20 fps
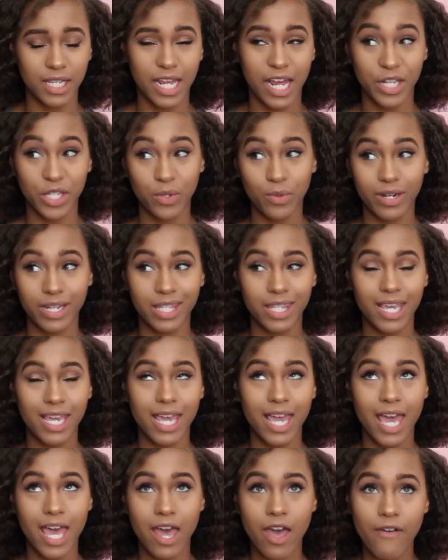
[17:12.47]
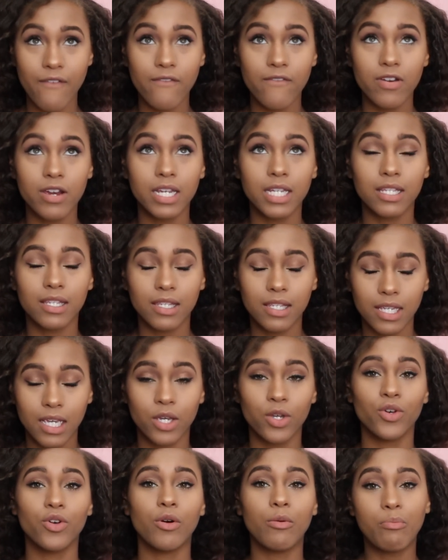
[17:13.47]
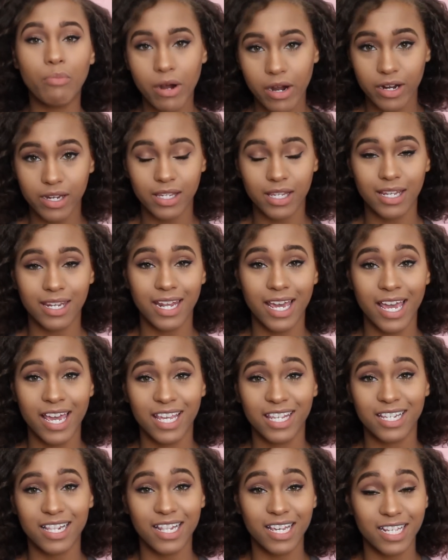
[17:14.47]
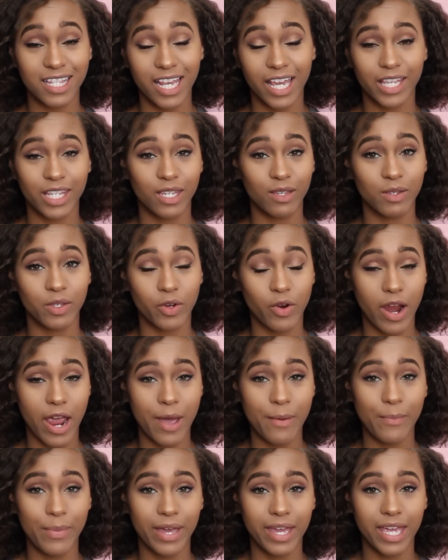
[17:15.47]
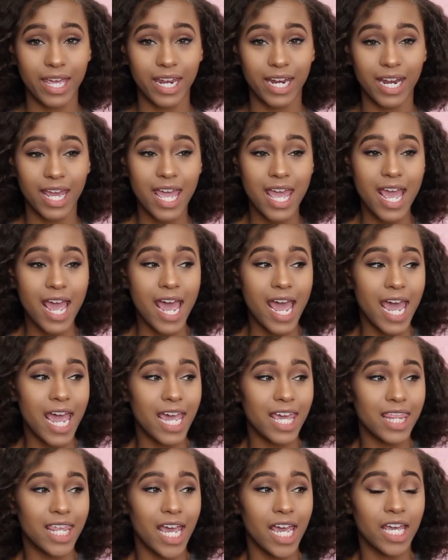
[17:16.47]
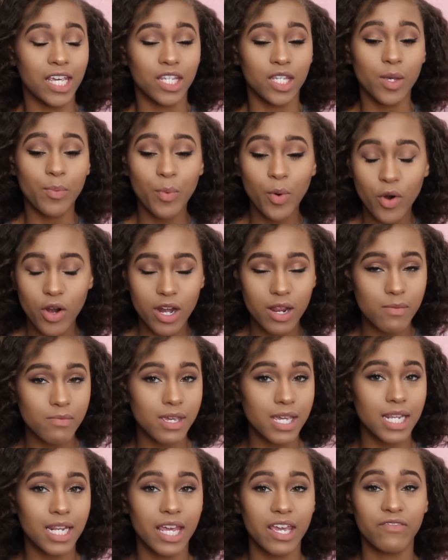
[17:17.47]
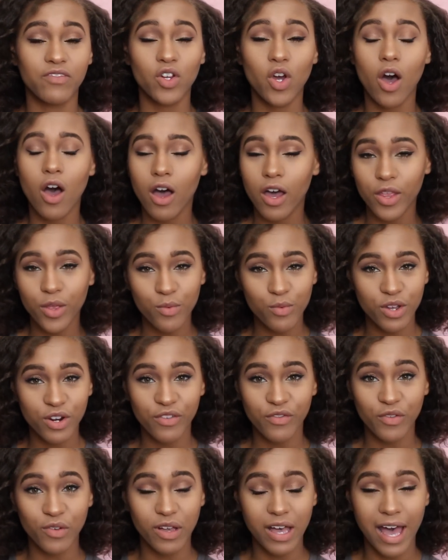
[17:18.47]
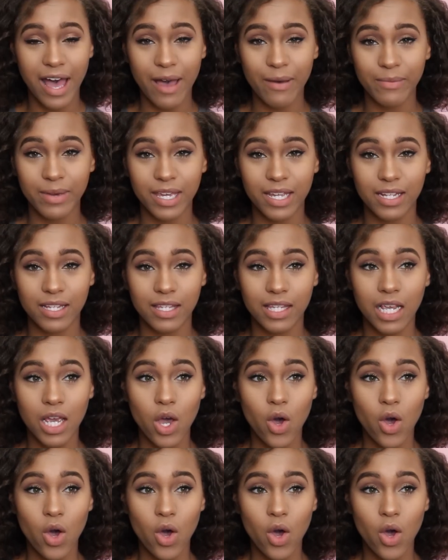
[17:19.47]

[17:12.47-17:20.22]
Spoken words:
I just want to thank every single person that has clicked that subscribe button and that has supported me, left all the wonderful comments